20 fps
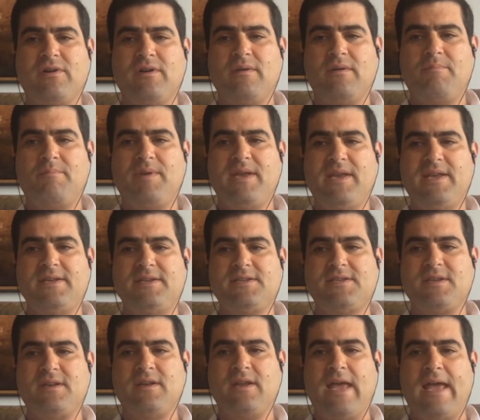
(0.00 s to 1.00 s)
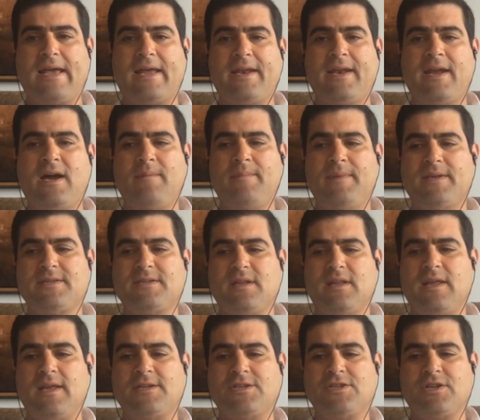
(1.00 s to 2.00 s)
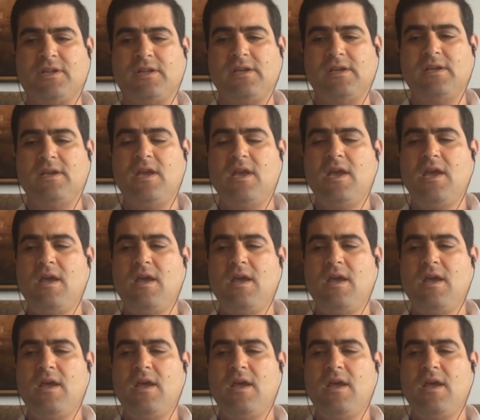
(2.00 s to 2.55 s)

and peace and economics, allegedly,